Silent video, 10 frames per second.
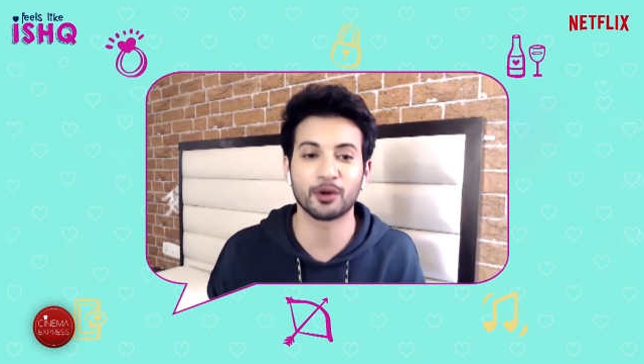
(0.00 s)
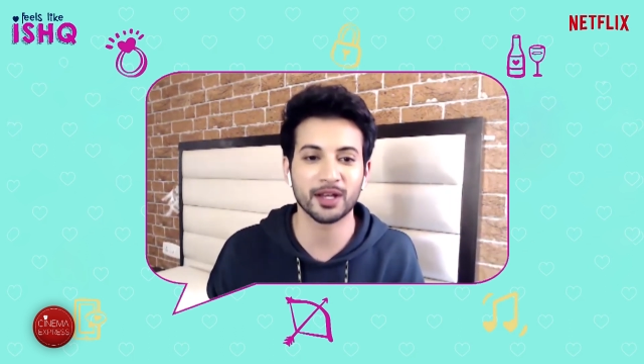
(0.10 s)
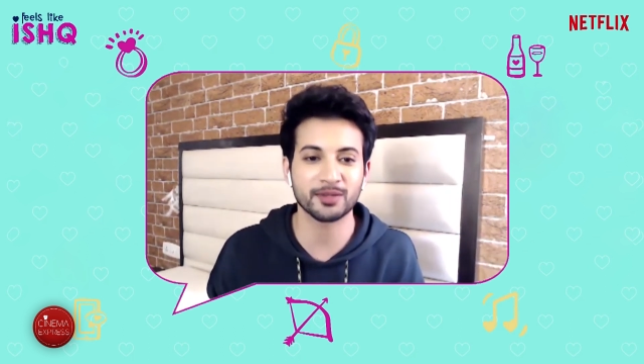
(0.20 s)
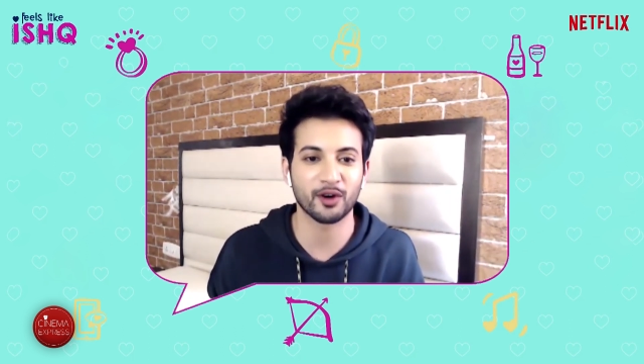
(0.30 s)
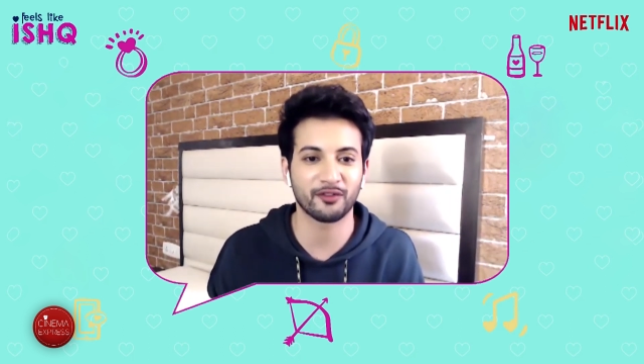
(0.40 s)
so
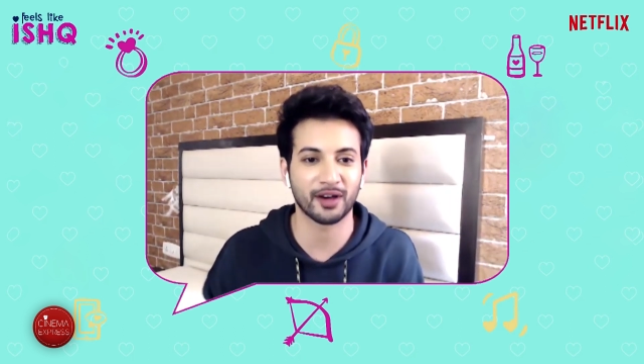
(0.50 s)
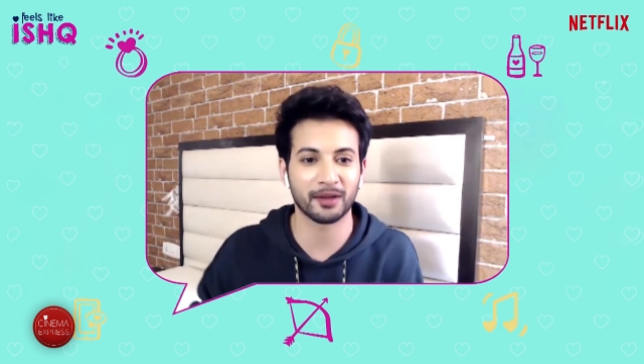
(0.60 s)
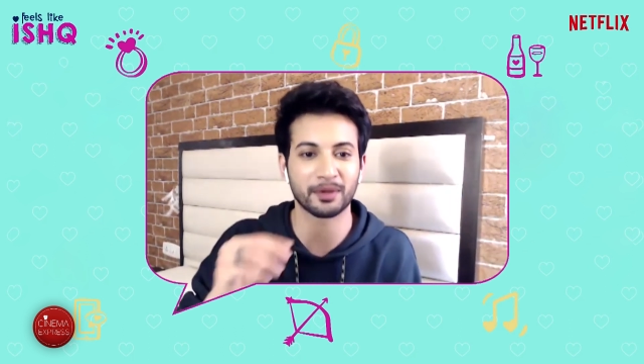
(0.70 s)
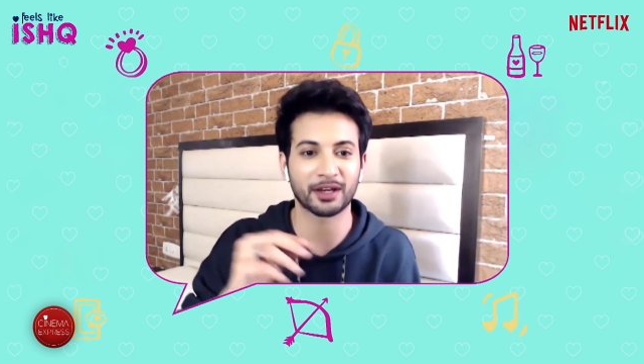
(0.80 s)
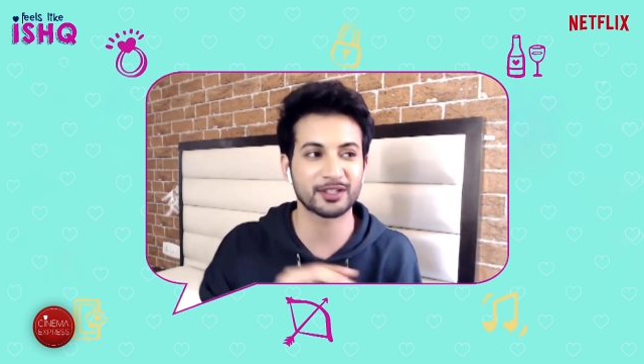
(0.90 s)
much more
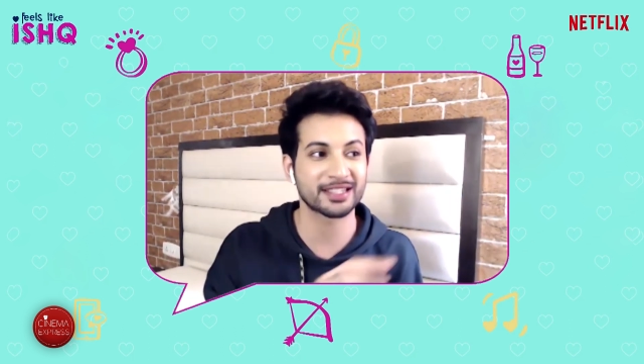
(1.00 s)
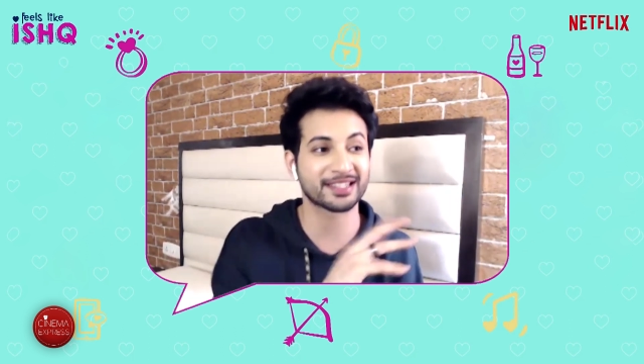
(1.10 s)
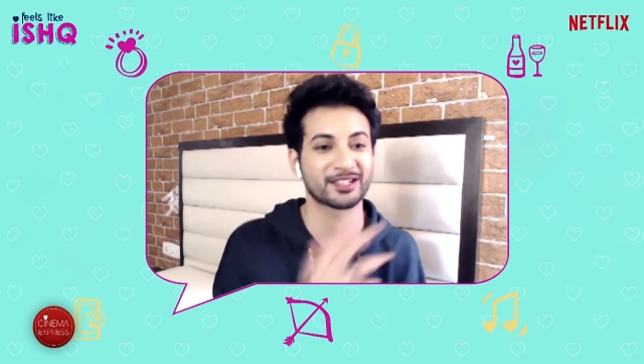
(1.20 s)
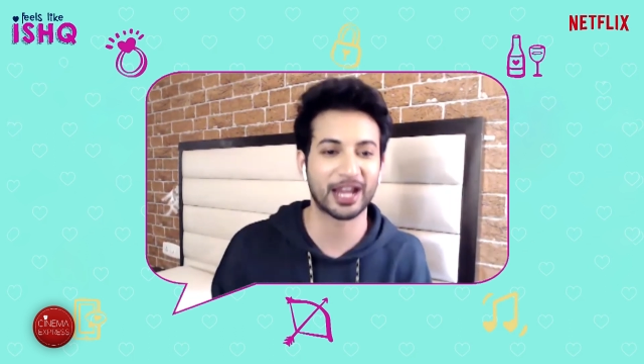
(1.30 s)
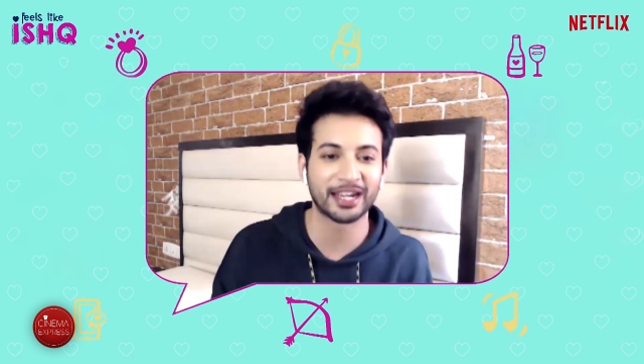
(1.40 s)
fun because
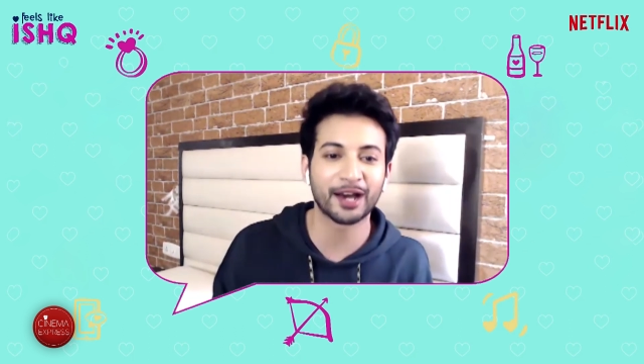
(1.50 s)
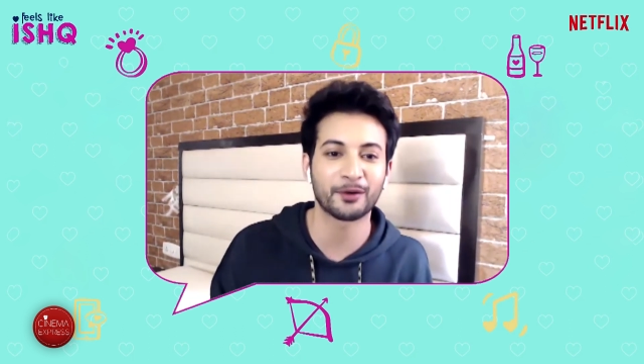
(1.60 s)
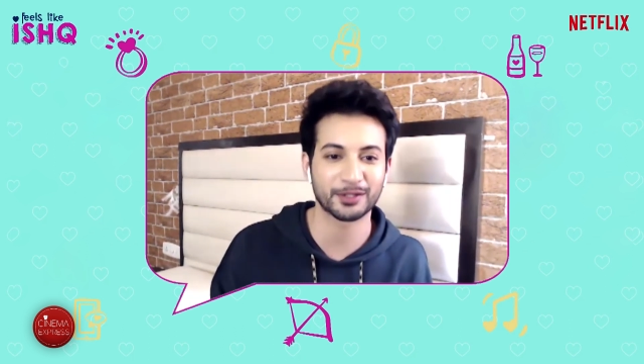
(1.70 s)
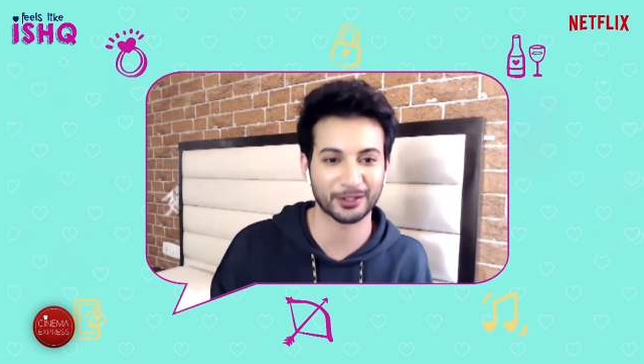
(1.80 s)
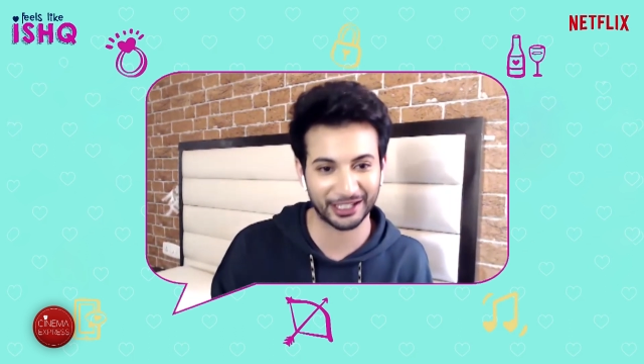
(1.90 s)
his
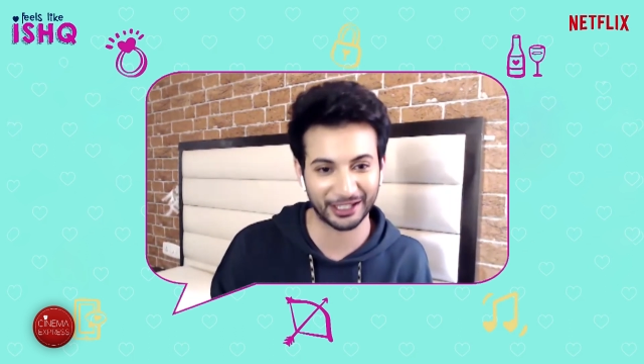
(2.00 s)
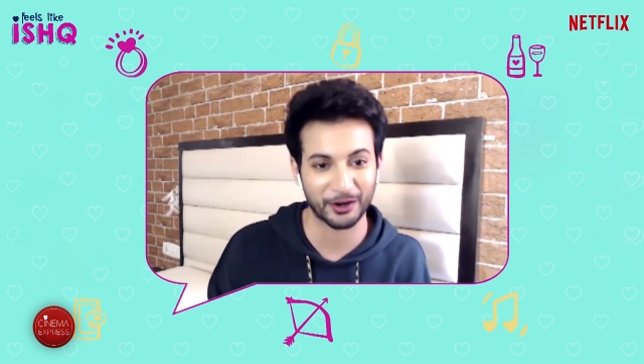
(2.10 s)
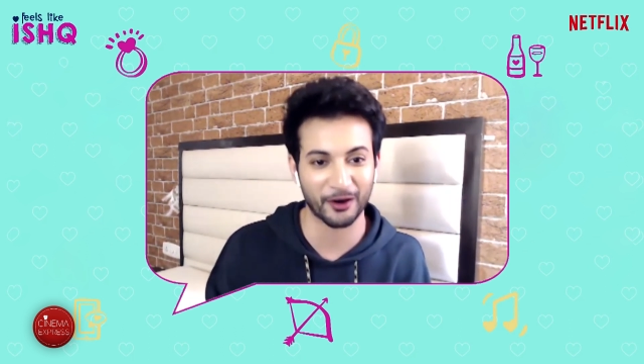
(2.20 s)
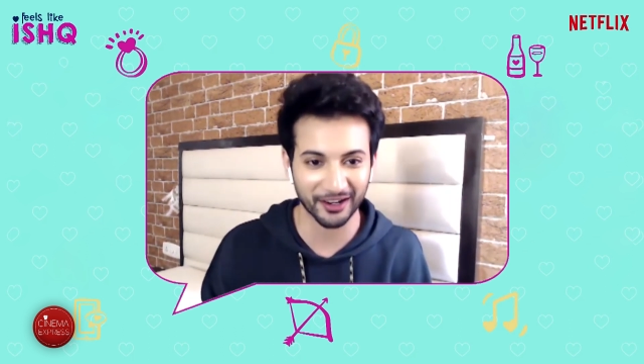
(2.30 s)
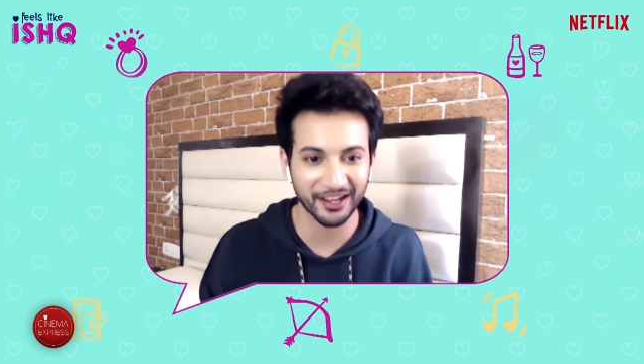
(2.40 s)
agenda was only
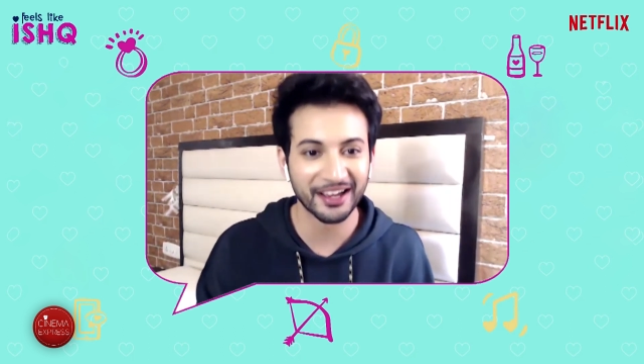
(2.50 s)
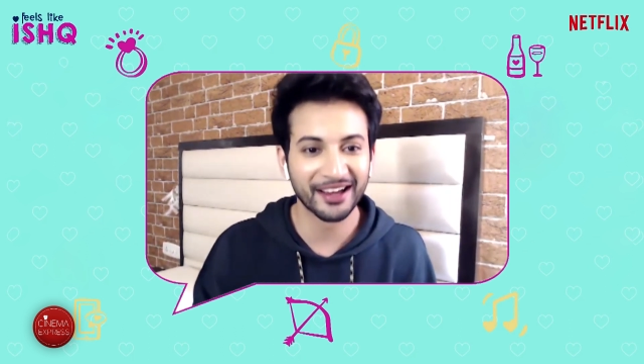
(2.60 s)
wrong.